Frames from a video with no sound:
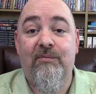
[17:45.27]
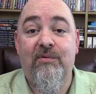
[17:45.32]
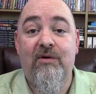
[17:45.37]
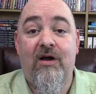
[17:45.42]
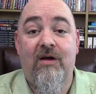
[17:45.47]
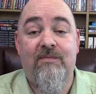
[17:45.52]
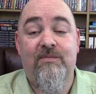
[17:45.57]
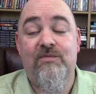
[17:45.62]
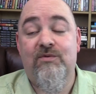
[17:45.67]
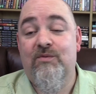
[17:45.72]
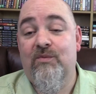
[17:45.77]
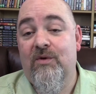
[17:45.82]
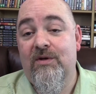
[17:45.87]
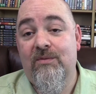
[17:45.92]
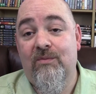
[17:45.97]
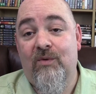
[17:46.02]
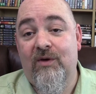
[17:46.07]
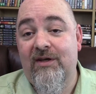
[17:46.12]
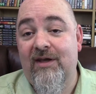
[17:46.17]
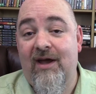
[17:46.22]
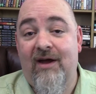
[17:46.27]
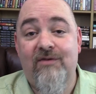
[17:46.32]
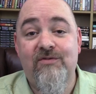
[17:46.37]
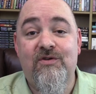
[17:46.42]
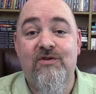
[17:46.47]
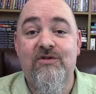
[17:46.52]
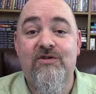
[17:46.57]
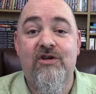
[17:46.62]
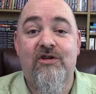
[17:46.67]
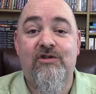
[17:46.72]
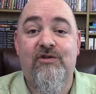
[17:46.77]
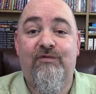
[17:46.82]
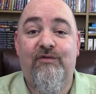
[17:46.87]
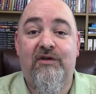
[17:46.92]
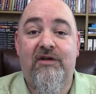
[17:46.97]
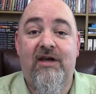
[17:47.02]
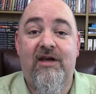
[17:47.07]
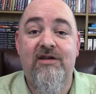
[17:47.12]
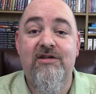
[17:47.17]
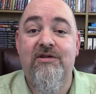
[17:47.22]
problems. What counts as
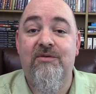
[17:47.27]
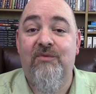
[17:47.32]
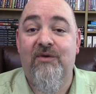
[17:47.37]
justification?